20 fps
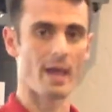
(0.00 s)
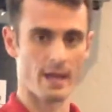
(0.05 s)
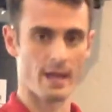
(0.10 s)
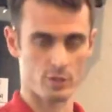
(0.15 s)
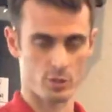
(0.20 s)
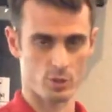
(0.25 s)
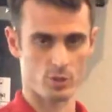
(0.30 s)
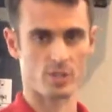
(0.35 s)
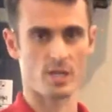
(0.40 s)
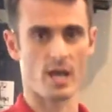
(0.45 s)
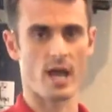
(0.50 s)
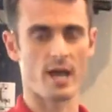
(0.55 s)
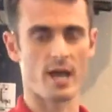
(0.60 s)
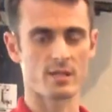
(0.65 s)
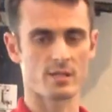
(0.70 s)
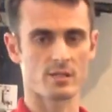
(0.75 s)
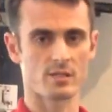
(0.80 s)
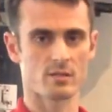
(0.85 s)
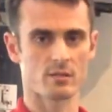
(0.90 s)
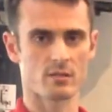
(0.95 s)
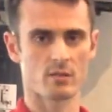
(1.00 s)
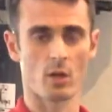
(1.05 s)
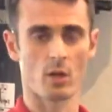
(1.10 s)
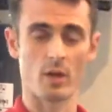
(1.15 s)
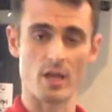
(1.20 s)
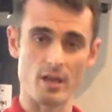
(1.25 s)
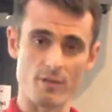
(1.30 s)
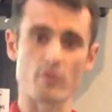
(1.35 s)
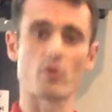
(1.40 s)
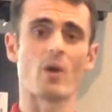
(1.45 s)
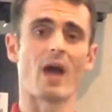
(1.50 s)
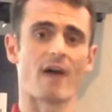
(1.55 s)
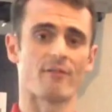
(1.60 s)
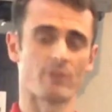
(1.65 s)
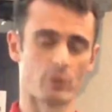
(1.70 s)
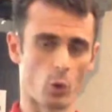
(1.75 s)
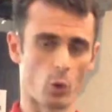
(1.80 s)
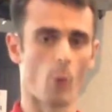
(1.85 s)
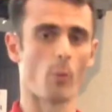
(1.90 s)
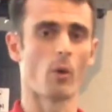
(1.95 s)
exercise. If you have
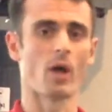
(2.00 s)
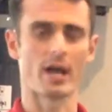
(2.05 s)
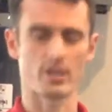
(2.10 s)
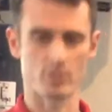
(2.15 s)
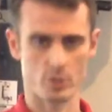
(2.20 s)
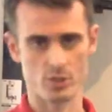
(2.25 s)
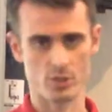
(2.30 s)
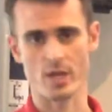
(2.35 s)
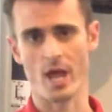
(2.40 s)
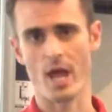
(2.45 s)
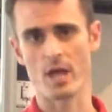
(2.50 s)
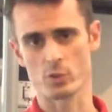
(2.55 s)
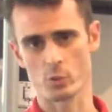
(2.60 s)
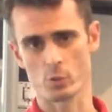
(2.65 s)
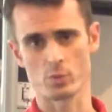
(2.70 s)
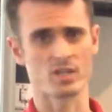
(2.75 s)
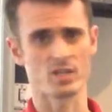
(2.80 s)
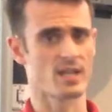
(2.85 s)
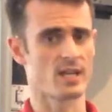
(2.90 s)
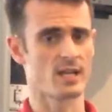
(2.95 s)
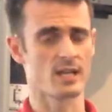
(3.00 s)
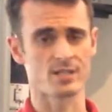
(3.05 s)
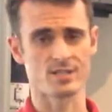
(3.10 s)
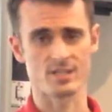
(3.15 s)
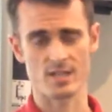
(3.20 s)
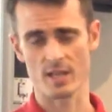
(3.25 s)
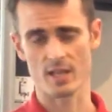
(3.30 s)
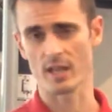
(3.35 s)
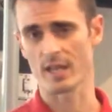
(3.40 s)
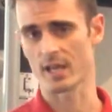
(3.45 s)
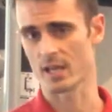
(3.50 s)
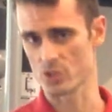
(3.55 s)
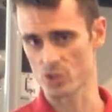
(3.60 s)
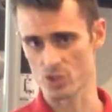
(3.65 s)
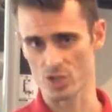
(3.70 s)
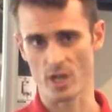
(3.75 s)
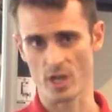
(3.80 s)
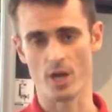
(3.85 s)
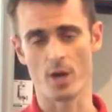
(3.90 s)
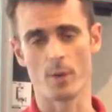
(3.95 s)
a normal exercise routine at, say, like a
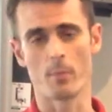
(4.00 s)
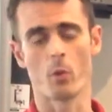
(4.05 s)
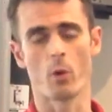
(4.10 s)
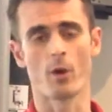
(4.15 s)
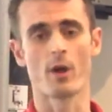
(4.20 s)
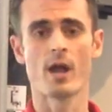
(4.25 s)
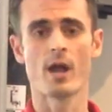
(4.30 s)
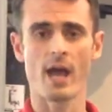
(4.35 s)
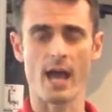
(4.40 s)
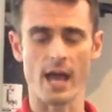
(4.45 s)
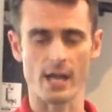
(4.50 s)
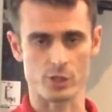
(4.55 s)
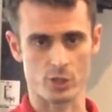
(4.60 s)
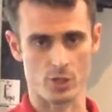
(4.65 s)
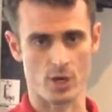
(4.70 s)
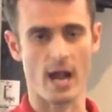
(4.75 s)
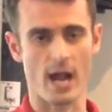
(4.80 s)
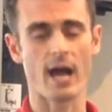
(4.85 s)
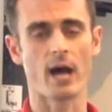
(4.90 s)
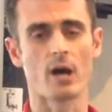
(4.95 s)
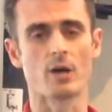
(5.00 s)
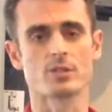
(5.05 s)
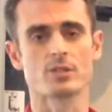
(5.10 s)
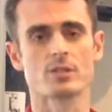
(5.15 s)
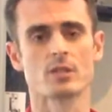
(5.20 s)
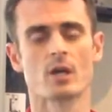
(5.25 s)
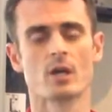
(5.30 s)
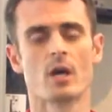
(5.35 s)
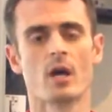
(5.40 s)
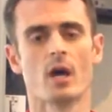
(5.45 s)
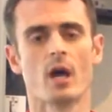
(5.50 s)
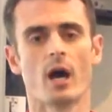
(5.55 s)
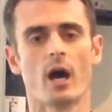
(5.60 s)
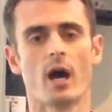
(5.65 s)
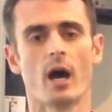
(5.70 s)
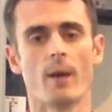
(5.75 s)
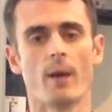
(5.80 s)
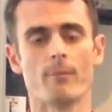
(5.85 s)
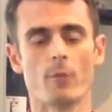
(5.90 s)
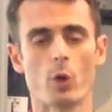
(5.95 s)
gym or at your house,
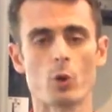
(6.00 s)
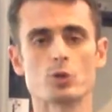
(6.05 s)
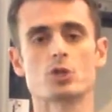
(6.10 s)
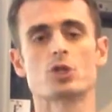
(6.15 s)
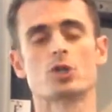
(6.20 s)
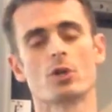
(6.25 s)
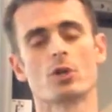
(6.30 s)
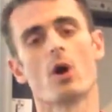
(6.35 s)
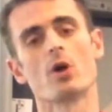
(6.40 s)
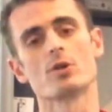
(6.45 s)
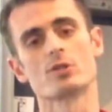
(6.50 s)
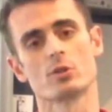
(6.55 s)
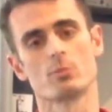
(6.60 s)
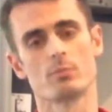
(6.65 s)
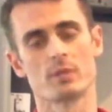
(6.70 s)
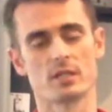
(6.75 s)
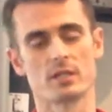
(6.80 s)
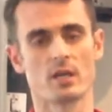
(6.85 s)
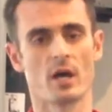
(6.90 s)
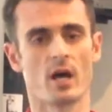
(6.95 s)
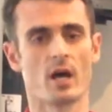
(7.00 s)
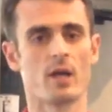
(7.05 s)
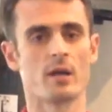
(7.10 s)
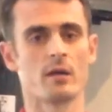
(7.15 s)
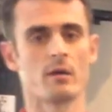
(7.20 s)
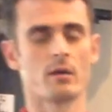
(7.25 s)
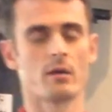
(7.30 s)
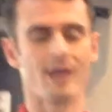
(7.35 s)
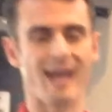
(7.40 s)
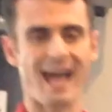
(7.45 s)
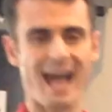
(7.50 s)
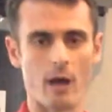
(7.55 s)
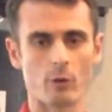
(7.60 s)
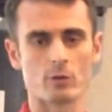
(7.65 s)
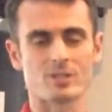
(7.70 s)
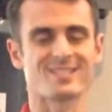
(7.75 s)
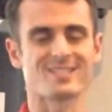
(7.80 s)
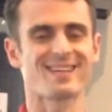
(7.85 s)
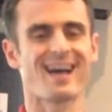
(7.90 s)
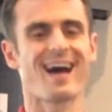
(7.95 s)
those should also be done
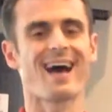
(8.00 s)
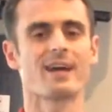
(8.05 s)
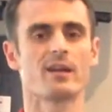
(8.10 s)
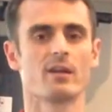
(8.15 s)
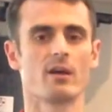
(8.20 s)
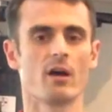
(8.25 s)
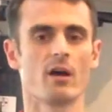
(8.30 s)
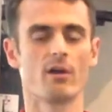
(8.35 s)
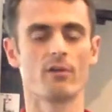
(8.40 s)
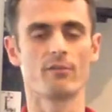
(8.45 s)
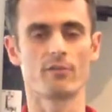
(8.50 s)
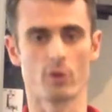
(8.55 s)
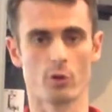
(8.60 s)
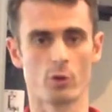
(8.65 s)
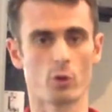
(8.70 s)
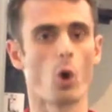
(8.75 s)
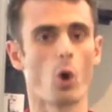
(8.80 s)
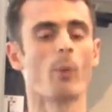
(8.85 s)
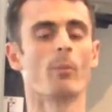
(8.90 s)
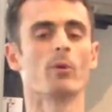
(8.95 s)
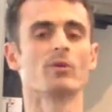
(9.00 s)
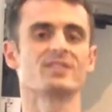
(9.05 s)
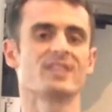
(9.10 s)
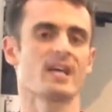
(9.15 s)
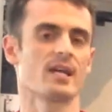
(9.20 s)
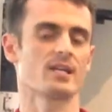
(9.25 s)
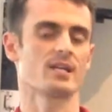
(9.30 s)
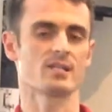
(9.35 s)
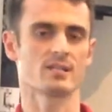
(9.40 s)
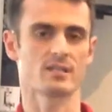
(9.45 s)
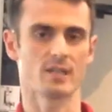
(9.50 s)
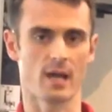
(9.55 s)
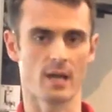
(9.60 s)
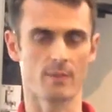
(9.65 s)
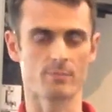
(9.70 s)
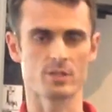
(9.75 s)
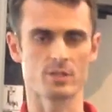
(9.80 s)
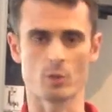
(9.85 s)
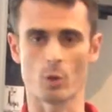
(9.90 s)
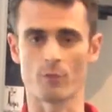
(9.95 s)
outside of your normal tennis
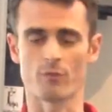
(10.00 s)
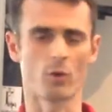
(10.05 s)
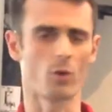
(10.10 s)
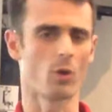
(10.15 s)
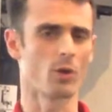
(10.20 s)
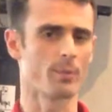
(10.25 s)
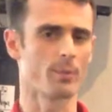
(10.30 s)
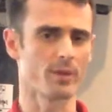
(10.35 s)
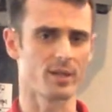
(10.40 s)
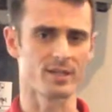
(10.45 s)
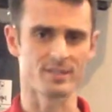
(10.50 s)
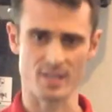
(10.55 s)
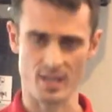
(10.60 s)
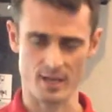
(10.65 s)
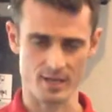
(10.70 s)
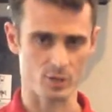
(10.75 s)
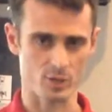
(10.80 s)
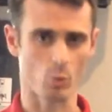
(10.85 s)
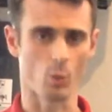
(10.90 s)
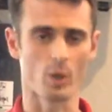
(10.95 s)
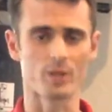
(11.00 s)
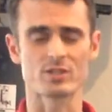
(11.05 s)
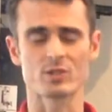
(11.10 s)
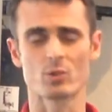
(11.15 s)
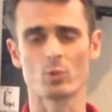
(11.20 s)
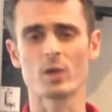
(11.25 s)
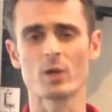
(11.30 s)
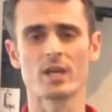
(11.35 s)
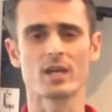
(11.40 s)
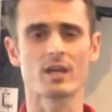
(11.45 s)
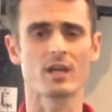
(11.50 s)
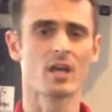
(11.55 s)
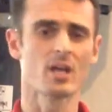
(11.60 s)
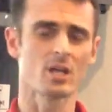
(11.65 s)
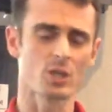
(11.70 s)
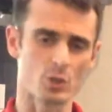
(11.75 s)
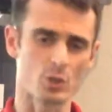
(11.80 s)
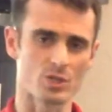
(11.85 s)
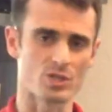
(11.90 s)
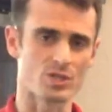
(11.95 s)
time. So if you only play tennis once a
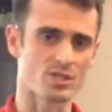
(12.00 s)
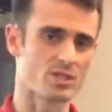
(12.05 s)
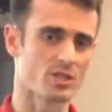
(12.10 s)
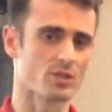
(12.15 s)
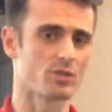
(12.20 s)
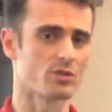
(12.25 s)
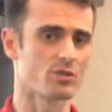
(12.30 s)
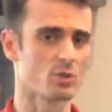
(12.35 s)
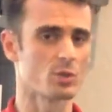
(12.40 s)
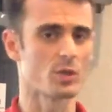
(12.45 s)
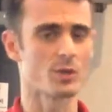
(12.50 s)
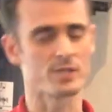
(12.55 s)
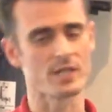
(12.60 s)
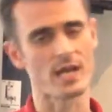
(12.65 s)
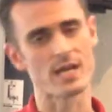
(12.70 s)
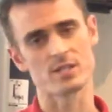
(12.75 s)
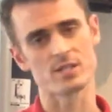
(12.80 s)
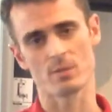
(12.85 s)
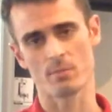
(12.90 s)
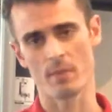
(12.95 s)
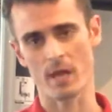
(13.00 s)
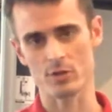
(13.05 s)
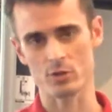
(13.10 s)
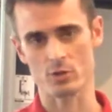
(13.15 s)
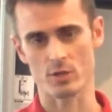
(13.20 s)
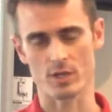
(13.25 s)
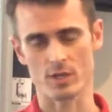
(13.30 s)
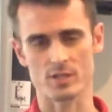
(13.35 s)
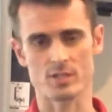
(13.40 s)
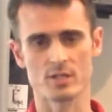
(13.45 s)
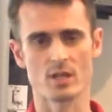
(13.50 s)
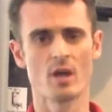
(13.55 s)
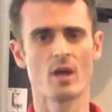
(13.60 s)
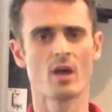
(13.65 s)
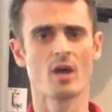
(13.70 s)
week, you should still do those isometrics